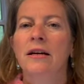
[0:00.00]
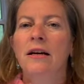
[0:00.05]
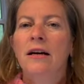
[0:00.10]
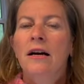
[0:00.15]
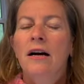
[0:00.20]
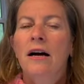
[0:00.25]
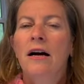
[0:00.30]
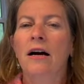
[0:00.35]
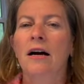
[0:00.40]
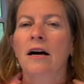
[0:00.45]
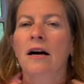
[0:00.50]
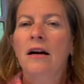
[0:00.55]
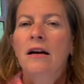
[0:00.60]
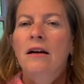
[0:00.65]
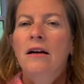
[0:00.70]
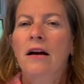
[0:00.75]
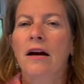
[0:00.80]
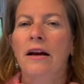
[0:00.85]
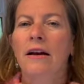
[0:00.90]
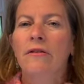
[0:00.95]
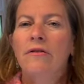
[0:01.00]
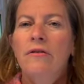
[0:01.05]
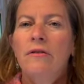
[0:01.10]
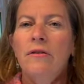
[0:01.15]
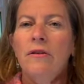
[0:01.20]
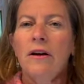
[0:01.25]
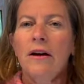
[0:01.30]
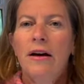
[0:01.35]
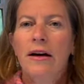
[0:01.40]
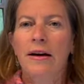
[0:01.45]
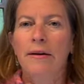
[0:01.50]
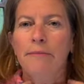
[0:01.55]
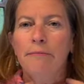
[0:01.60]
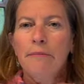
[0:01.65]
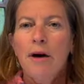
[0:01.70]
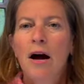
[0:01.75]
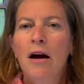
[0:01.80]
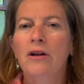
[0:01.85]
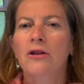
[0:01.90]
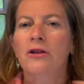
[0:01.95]
kind of
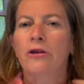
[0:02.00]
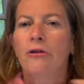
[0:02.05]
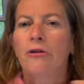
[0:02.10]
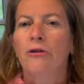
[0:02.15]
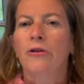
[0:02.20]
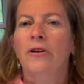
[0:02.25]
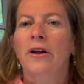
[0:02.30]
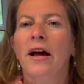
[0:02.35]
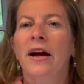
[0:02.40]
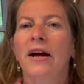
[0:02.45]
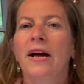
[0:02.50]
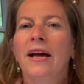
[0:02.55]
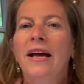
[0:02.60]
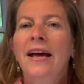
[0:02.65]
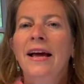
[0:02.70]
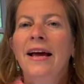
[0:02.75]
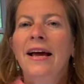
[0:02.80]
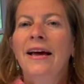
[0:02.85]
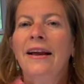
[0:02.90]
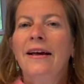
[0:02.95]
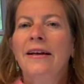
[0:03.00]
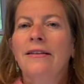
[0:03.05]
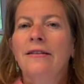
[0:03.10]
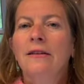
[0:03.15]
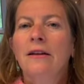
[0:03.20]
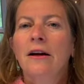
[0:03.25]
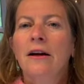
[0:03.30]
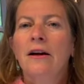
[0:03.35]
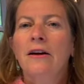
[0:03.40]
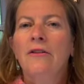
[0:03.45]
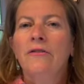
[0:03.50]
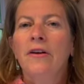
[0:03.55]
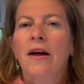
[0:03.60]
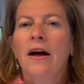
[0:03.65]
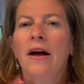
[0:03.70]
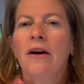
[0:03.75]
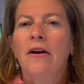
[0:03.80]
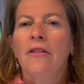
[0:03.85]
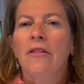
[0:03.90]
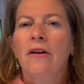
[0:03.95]
mock turtleneck. And I love
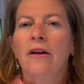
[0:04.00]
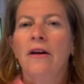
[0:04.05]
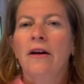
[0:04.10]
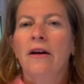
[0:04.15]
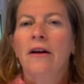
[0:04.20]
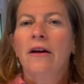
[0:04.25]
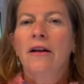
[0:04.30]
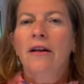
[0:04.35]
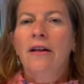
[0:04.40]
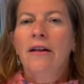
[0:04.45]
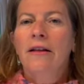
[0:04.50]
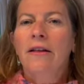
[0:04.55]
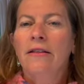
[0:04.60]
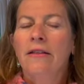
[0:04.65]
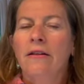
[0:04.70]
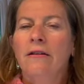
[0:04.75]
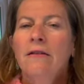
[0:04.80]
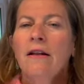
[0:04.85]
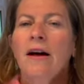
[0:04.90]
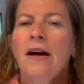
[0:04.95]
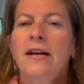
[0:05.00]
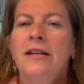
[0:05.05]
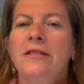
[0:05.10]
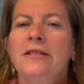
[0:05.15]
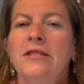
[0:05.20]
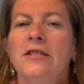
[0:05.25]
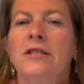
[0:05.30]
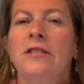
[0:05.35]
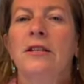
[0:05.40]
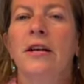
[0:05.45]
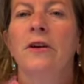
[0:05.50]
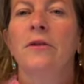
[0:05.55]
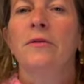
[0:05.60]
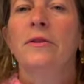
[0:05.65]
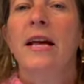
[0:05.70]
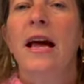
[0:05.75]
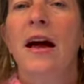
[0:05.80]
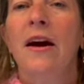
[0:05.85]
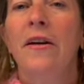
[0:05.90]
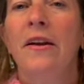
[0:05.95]
how the lines just go
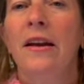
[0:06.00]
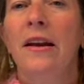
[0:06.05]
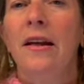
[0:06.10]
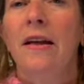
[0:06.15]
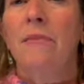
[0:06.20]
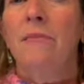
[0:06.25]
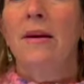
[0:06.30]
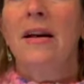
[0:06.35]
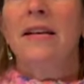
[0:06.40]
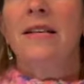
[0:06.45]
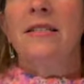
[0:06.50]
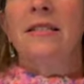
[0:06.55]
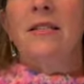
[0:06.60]
down and it makes the